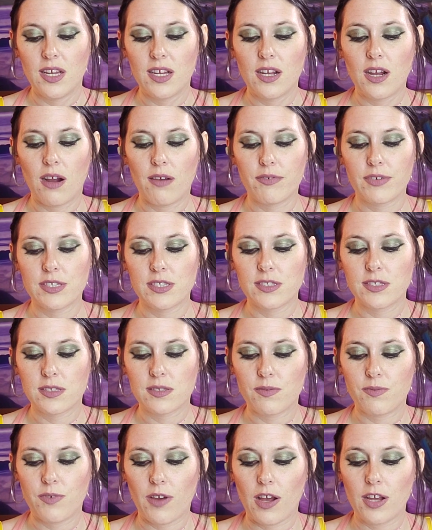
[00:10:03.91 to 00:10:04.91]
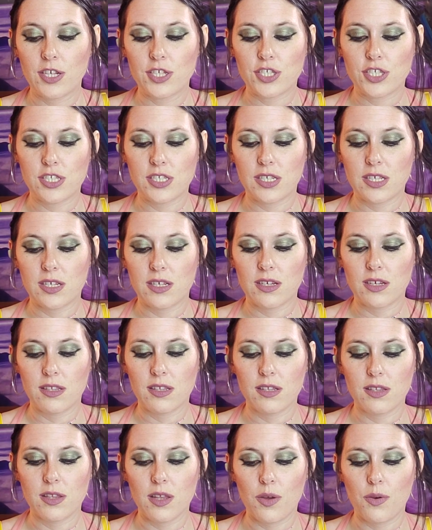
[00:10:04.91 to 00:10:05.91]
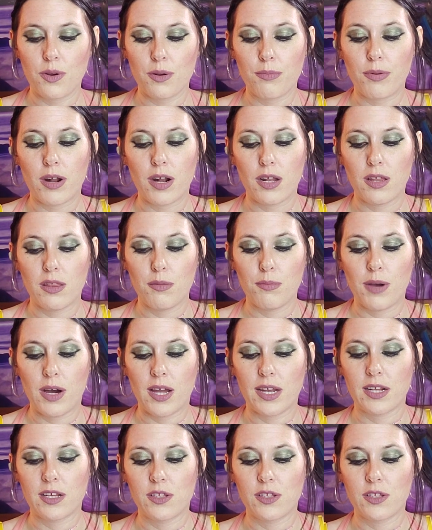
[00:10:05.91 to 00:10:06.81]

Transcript: Governs the functioning of the lower part of the body,